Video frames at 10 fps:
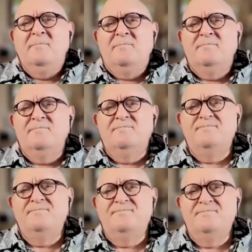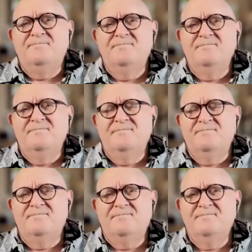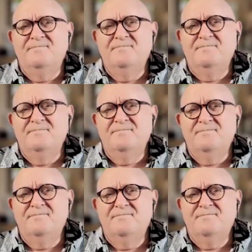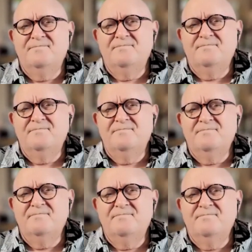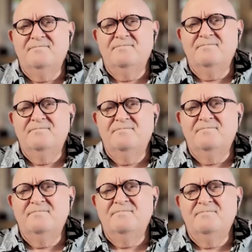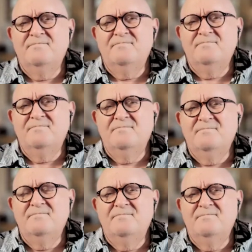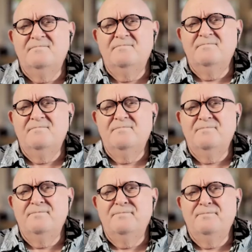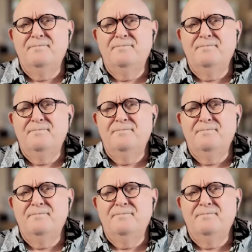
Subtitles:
[no speech]